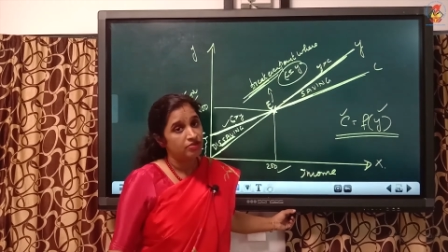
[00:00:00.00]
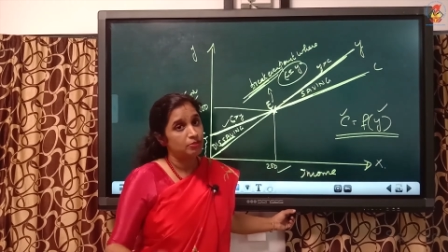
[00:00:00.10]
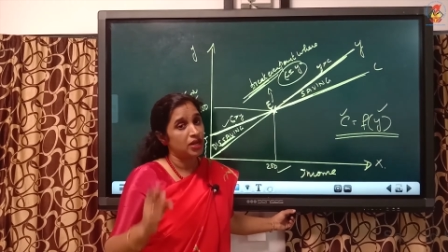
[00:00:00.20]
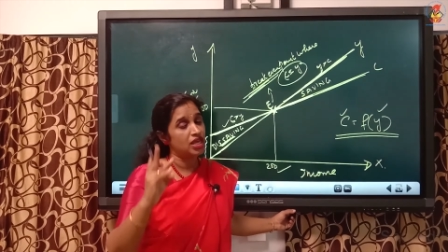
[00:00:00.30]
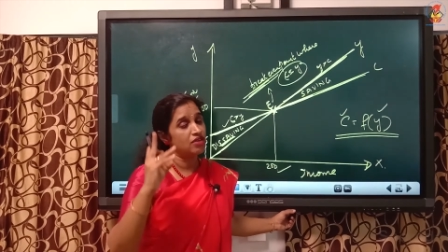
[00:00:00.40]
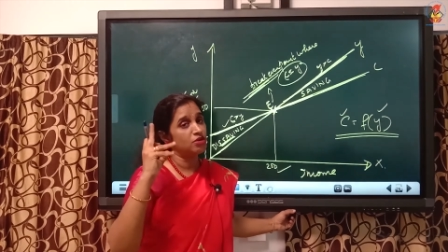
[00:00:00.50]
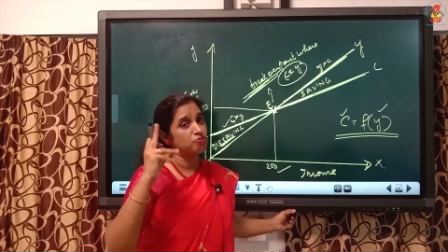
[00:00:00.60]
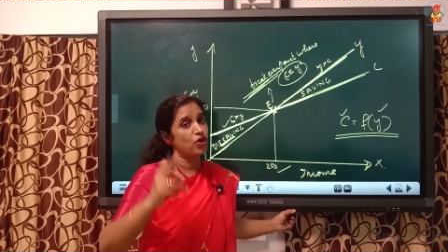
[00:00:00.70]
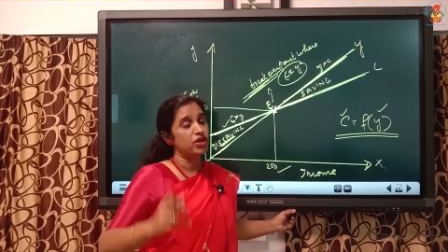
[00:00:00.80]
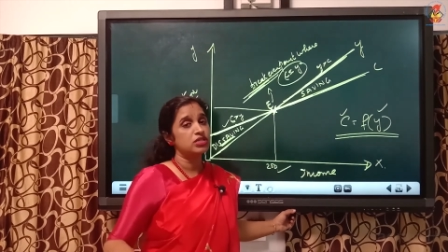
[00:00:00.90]
The break-even
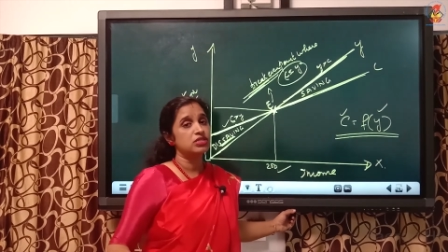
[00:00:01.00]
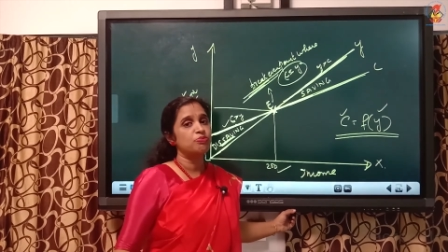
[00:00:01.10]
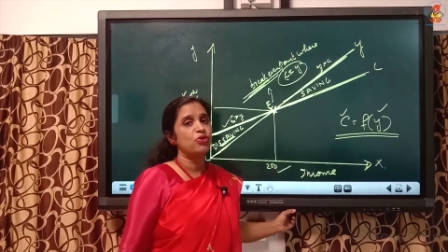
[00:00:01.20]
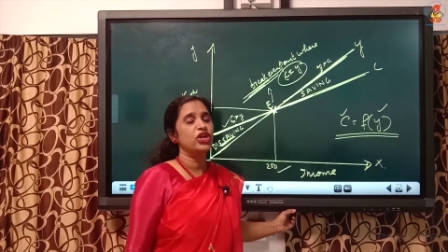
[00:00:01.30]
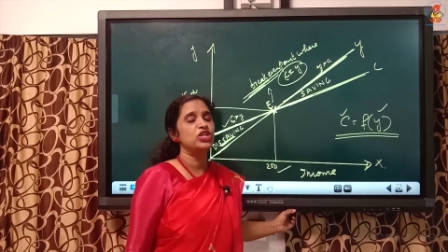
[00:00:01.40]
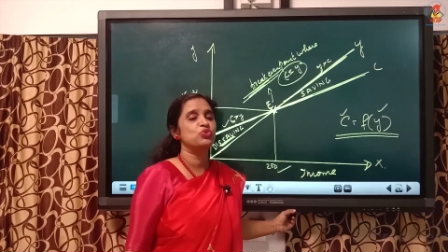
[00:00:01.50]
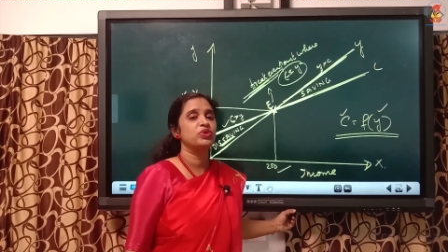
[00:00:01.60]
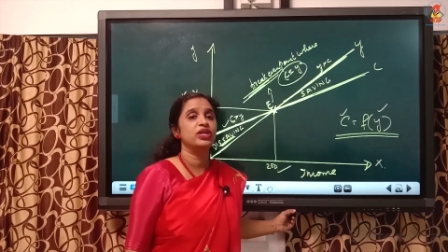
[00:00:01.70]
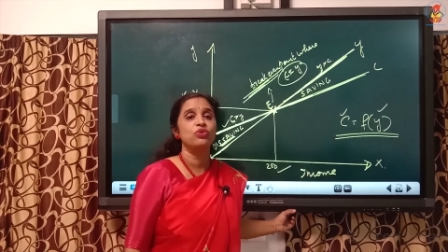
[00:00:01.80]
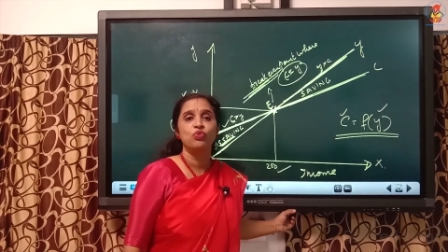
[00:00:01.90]
point is a point
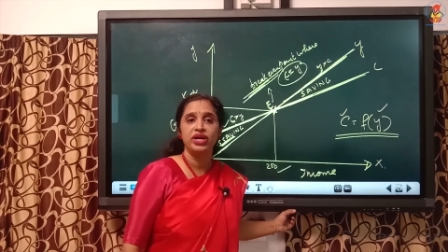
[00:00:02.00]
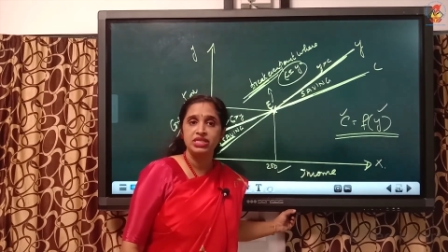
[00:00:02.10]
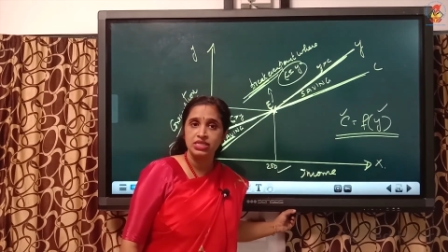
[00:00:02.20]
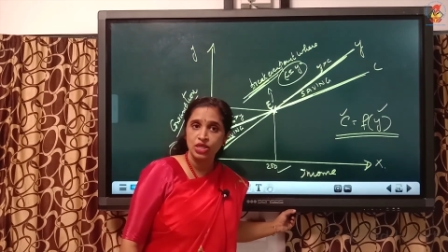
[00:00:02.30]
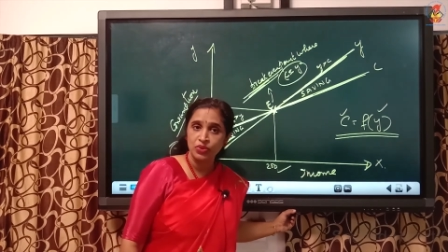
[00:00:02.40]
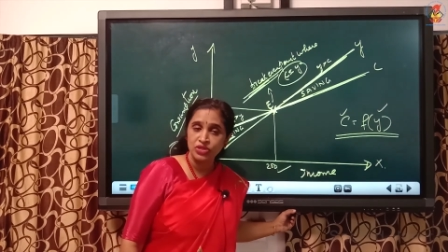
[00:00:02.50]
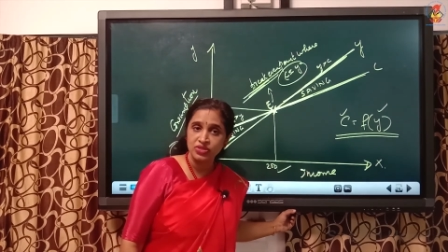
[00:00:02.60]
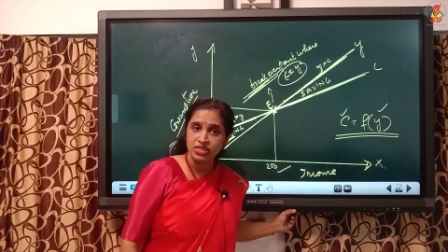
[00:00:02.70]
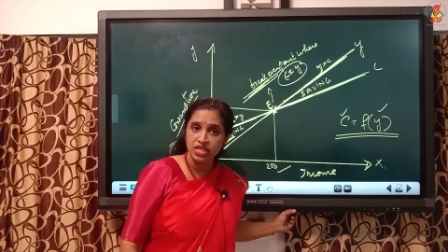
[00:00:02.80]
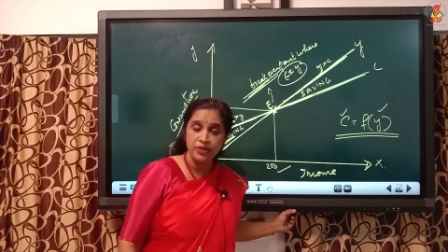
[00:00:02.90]
where y is equal
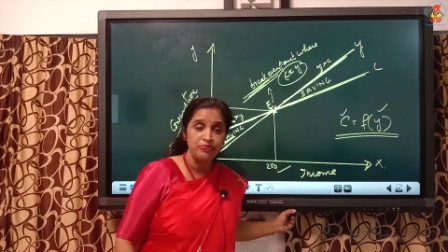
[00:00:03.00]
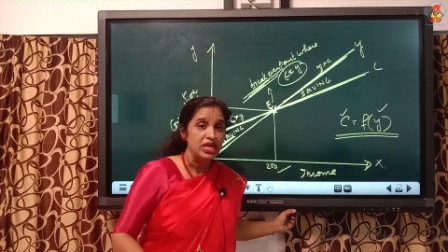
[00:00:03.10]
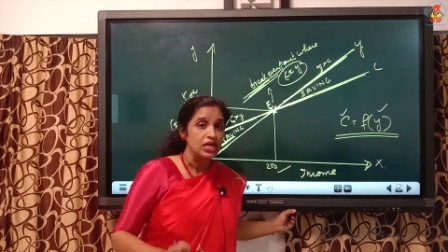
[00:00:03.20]
to c.